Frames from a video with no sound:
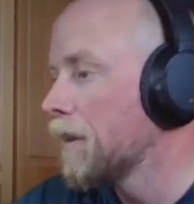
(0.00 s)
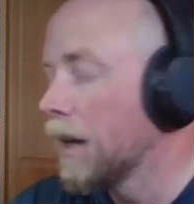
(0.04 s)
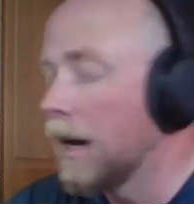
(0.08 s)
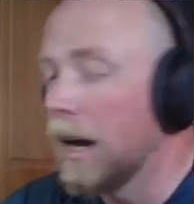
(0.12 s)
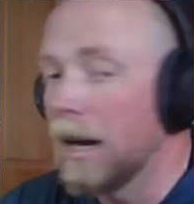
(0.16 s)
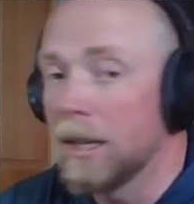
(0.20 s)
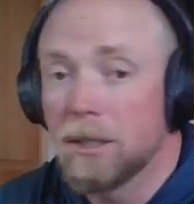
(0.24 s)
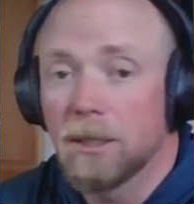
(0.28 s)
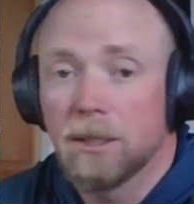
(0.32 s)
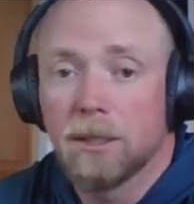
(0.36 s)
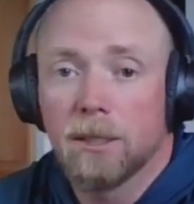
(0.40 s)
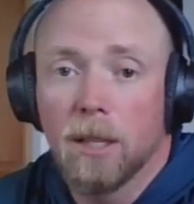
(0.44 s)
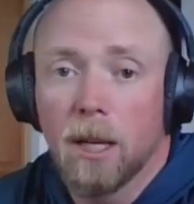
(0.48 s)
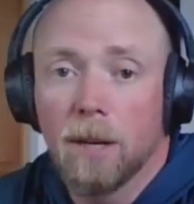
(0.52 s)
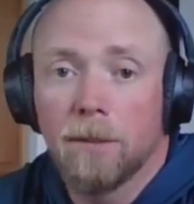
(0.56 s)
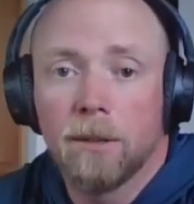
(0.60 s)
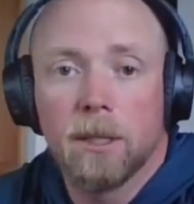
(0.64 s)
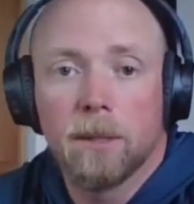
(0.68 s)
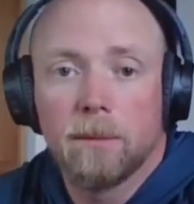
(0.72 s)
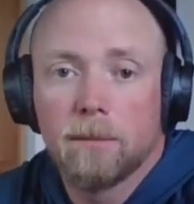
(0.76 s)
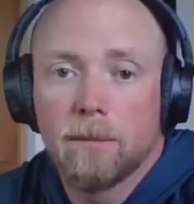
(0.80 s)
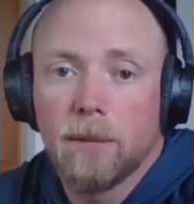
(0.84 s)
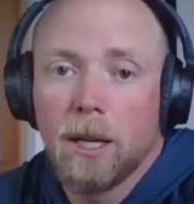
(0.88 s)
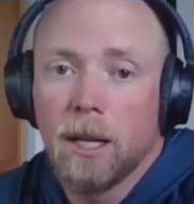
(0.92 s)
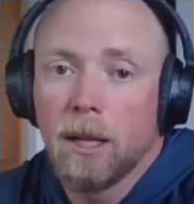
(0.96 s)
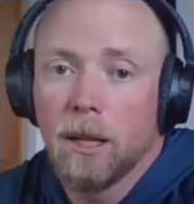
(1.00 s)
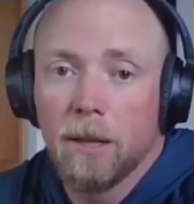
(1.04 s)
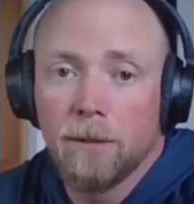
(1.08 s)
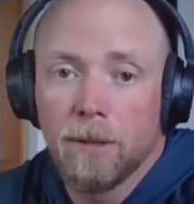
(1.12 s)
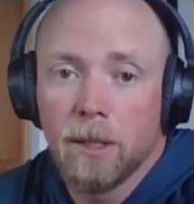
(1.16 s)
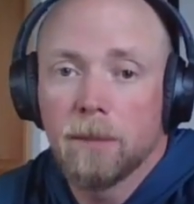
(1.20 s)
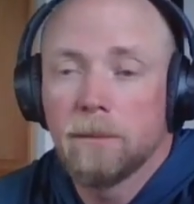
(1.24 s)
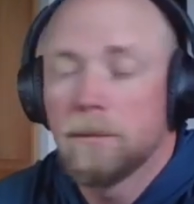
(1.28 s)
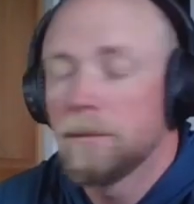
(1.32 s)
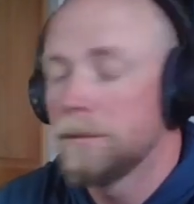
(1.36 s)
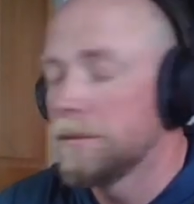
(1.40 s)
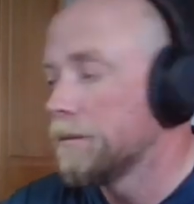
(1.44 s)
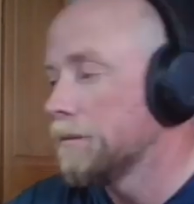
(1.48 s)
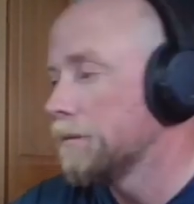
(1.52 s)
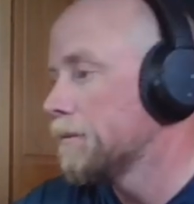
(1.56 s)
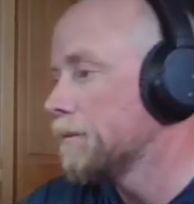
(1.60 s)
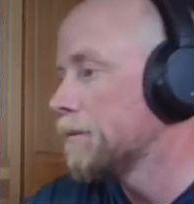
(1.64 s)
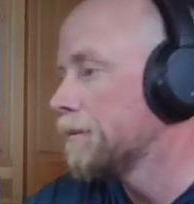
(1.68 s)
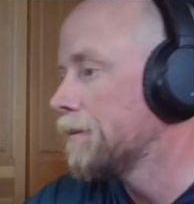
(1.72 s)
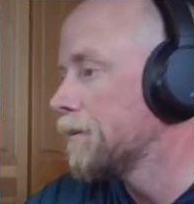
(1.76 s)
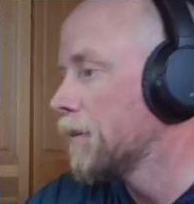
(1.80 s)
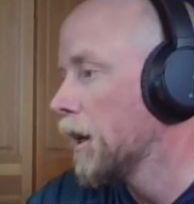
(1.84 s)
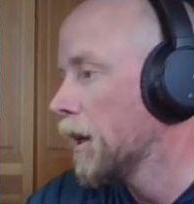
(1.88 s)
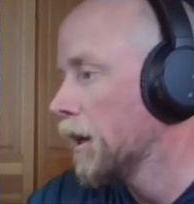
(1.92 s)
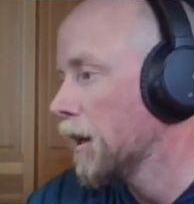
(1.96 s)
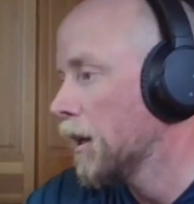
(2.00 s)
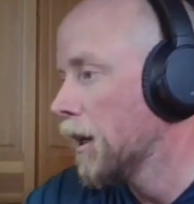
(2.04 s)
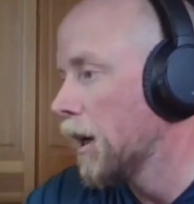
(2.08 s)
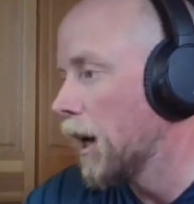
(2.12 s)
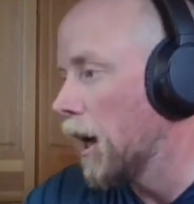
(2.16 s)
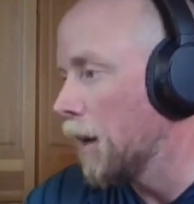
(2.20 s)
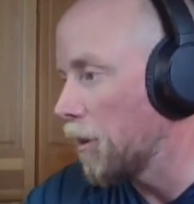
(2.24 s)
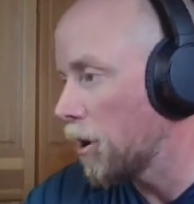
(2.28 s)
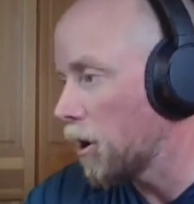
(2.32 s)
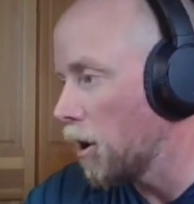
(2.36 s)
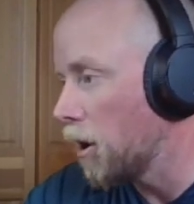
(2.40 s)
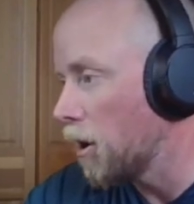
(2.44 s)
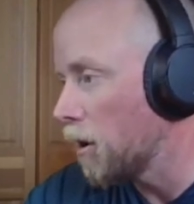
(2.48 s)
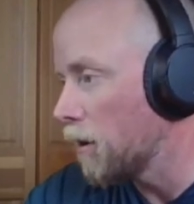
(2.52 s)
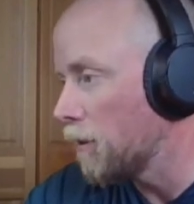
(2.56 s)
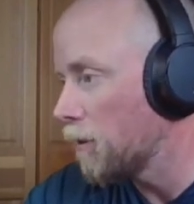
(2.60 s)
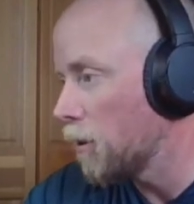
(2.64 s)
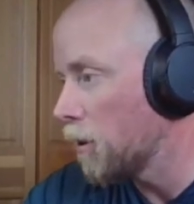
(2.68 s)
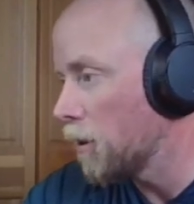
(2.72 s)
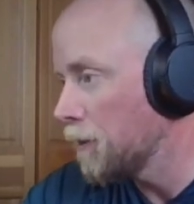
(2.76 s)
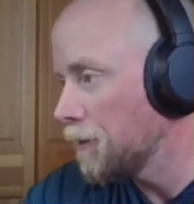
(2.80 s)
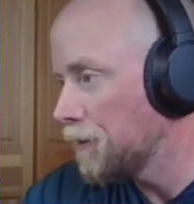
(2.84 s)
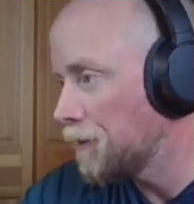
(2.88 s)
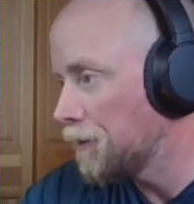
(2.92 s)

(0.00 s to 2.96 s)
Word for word: I just love it. I love it. I'm a carnivore.